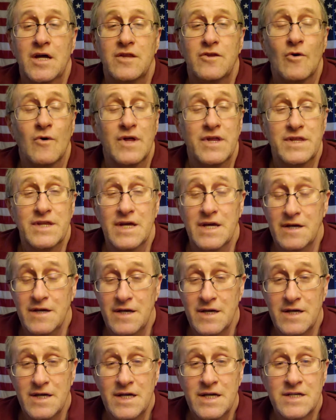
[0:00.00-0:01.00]
only thing
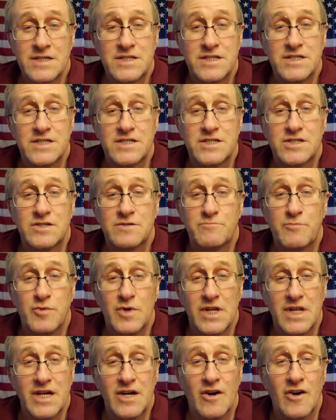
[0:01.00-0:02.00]
is, it's
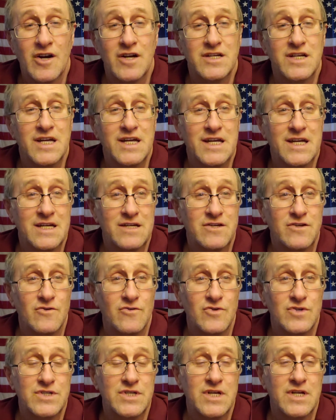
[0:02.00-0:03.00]
really hard to get
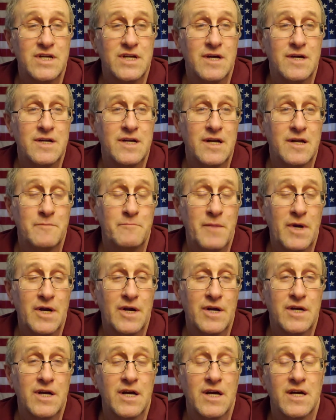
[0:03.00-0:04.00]
those in
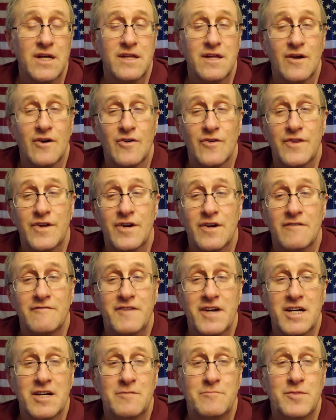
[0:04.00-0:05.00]
America. They're
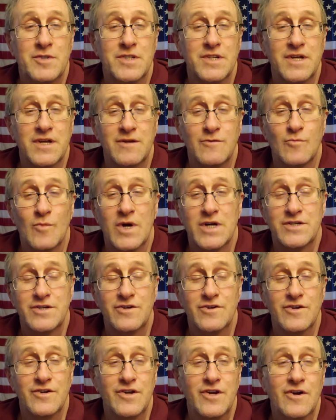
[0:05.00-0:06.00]
available in
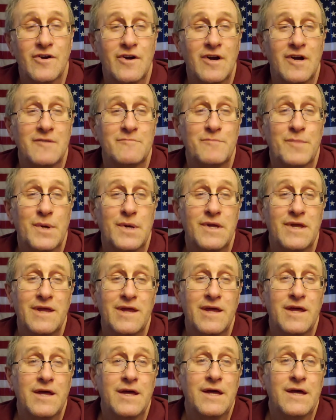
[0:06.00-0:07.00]
Western Europe,
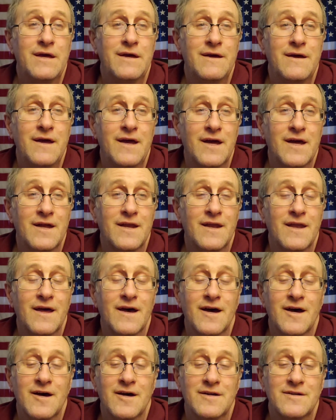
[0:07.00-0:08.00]
and
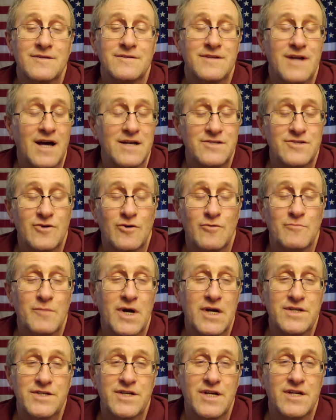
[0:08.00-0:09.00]
not so
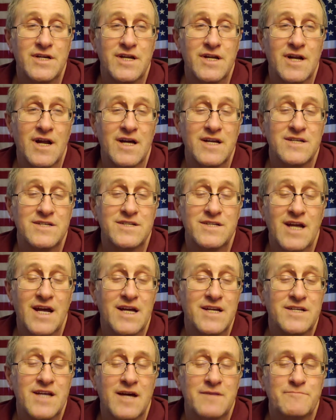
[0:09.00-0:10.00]
much in the United
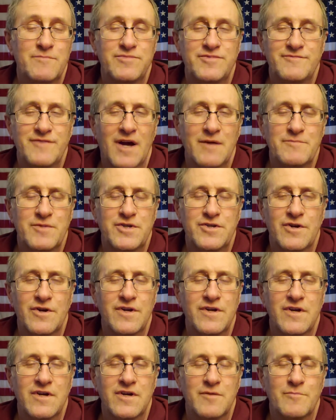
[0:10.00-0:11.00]
States. I'm sure
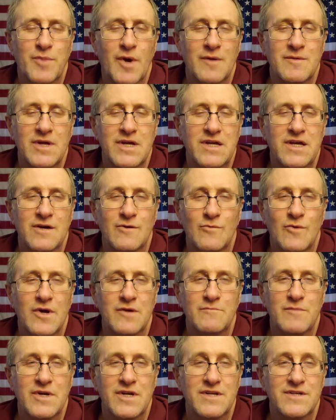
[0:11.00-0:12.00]
you could probably get one,
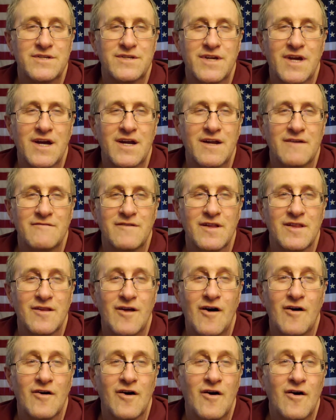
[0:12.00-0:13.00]
but it's kind of a
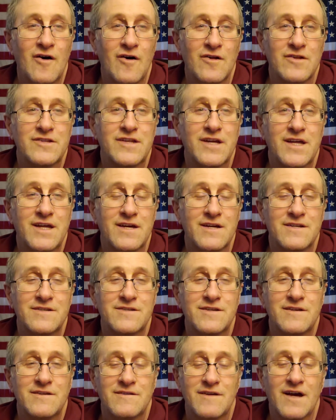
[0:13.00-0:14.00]
long haul to get
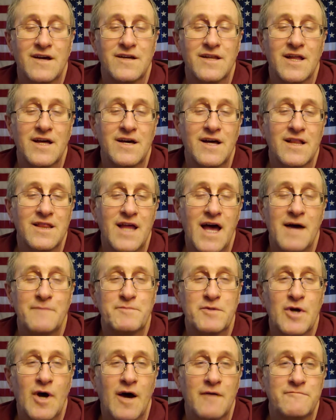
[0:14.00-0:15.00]
a
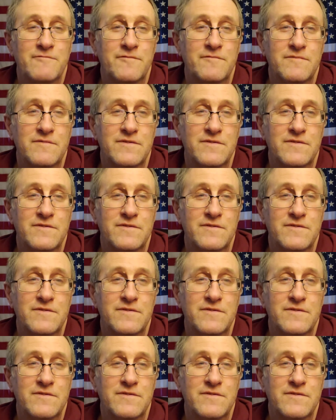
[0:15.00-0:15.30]
laptop